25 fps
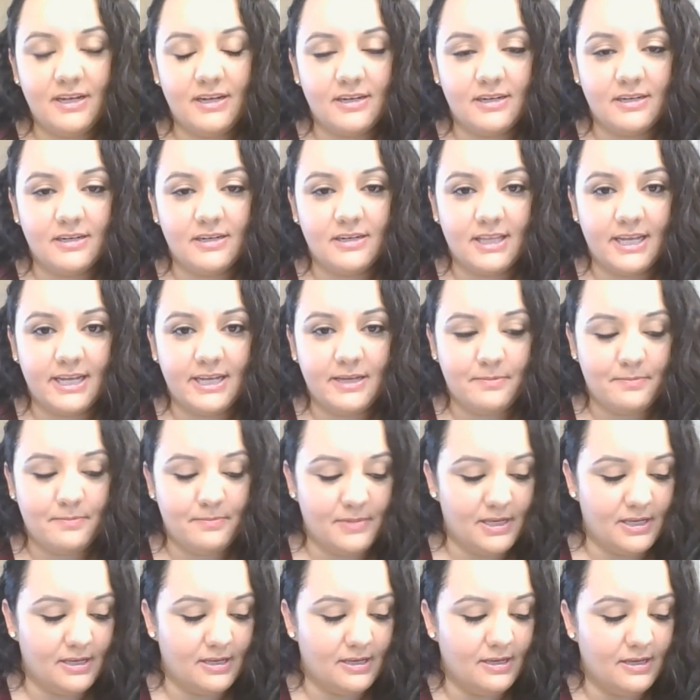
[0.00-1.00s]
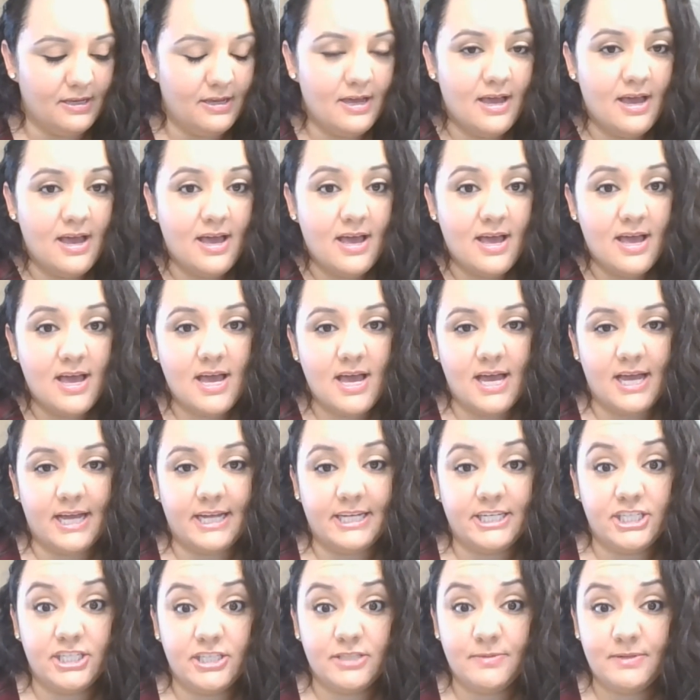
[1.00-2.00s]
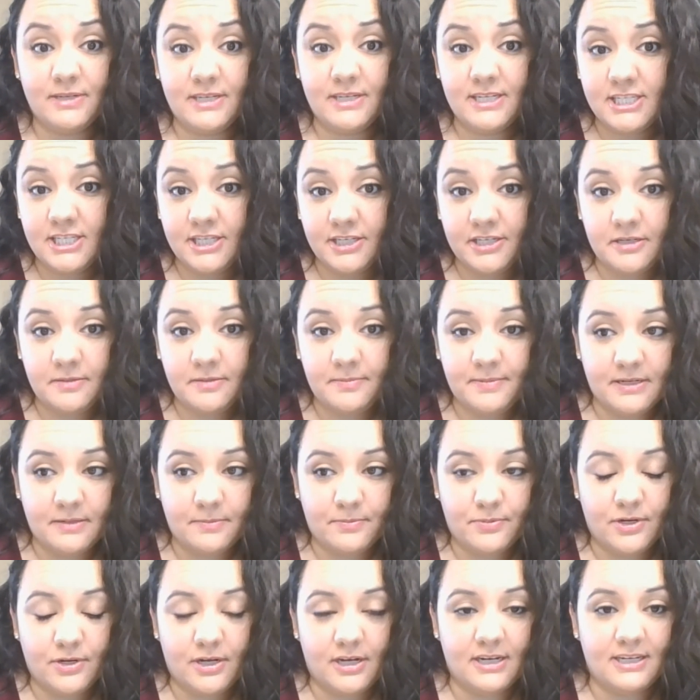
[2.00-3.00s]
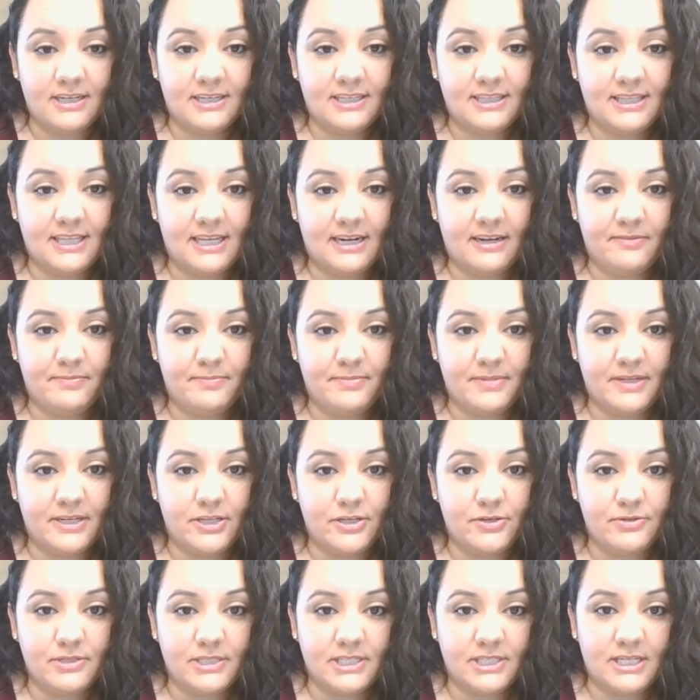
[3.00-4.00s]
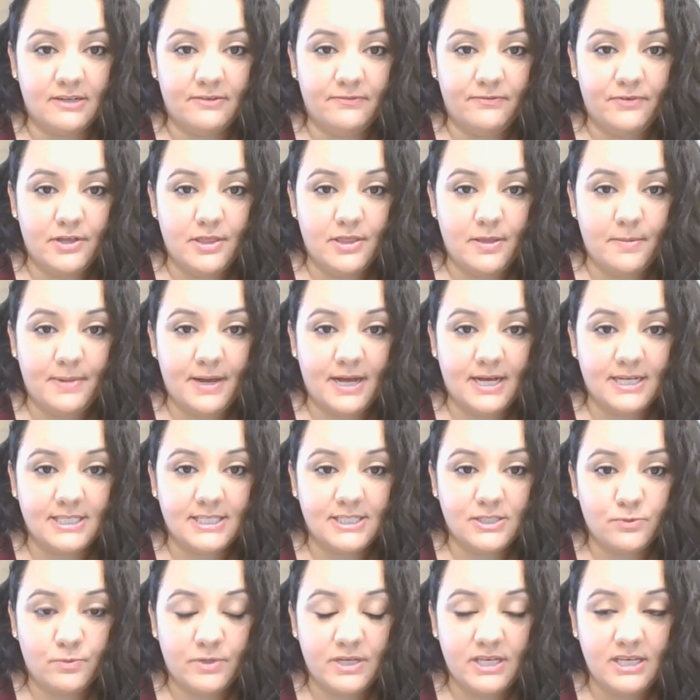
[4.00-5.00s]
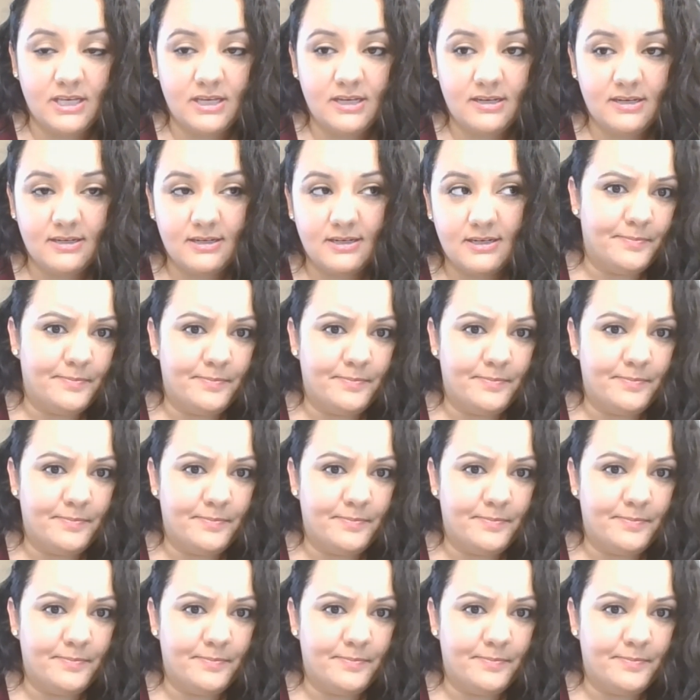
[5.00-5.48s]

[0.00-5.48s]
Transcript: hair like me, I just want to tell you about a product that I've been using for the past week.